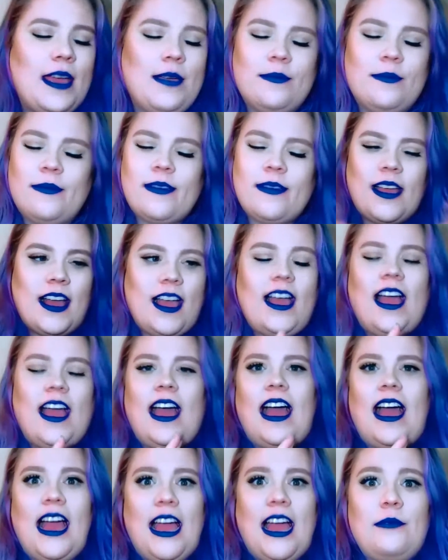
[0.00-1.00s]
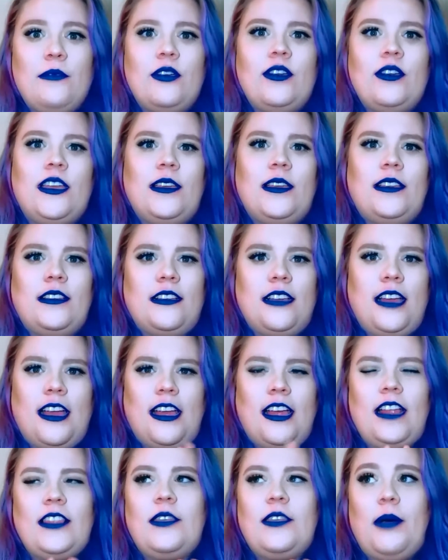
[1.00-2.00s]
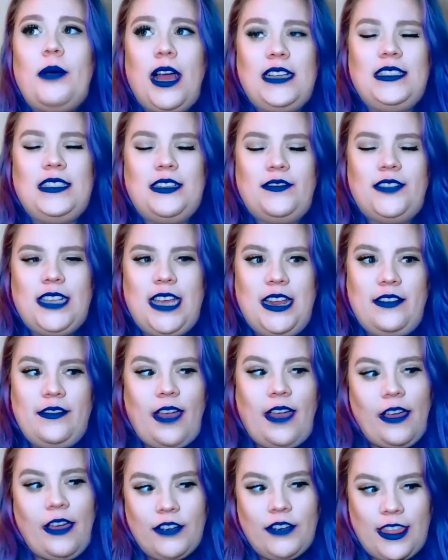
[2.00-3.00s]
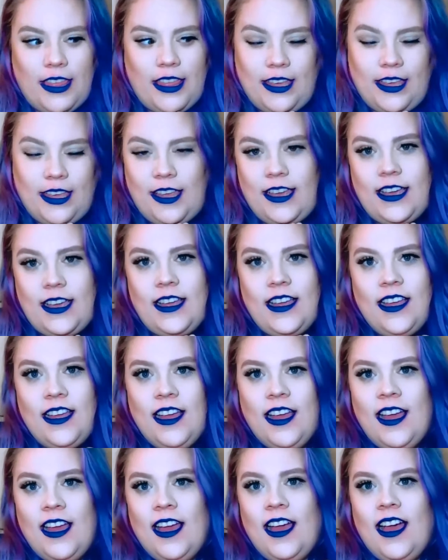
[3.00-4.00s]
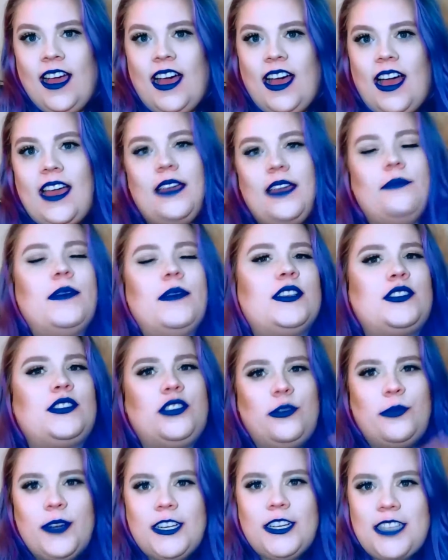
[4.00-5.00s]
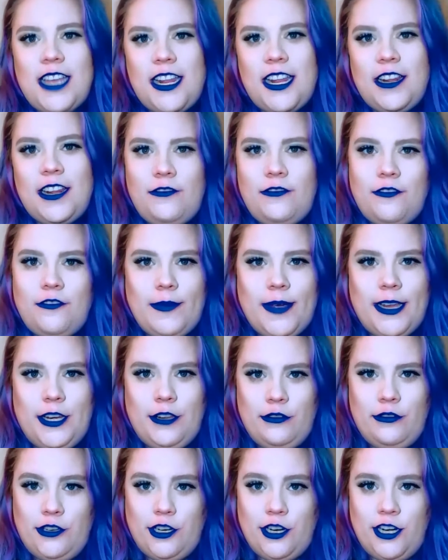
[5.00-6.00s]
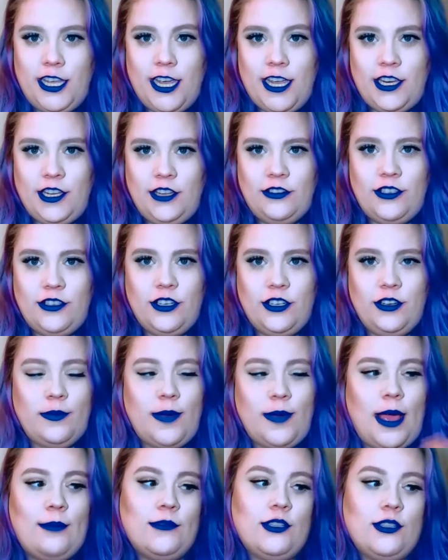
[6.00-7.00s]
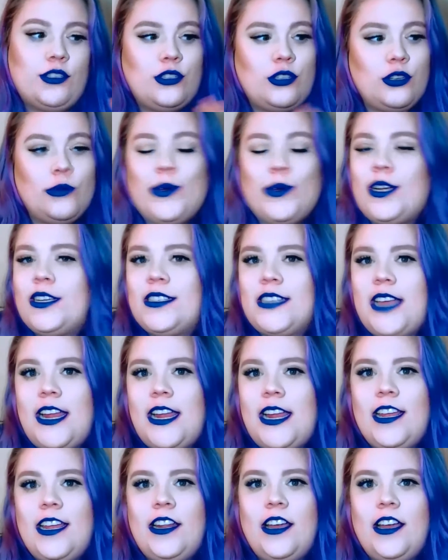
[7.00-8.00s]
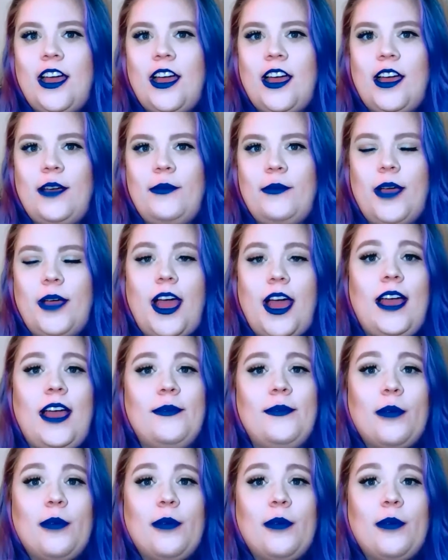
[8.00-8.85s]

up. I'm looking at the positive side of everything. Like, I'm super excited for my new journey on YouTube. I'm super excited. I